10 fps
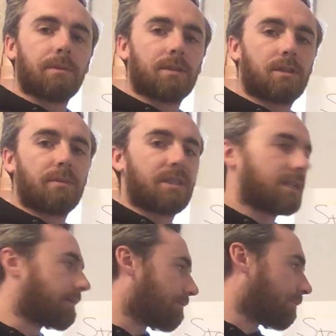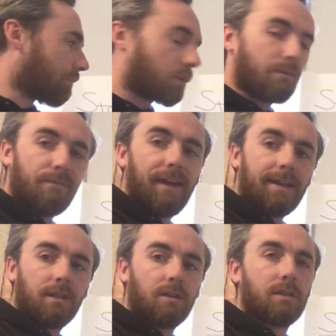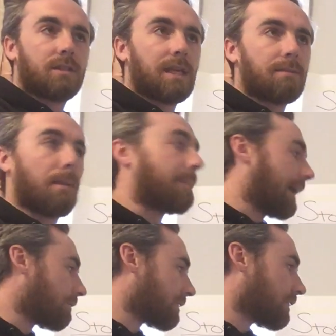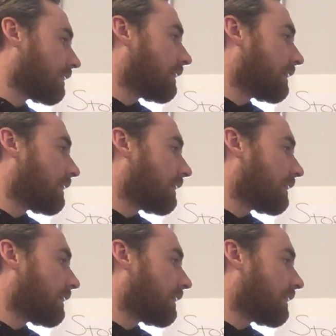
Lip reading: but it'll still be the same value, the same amount,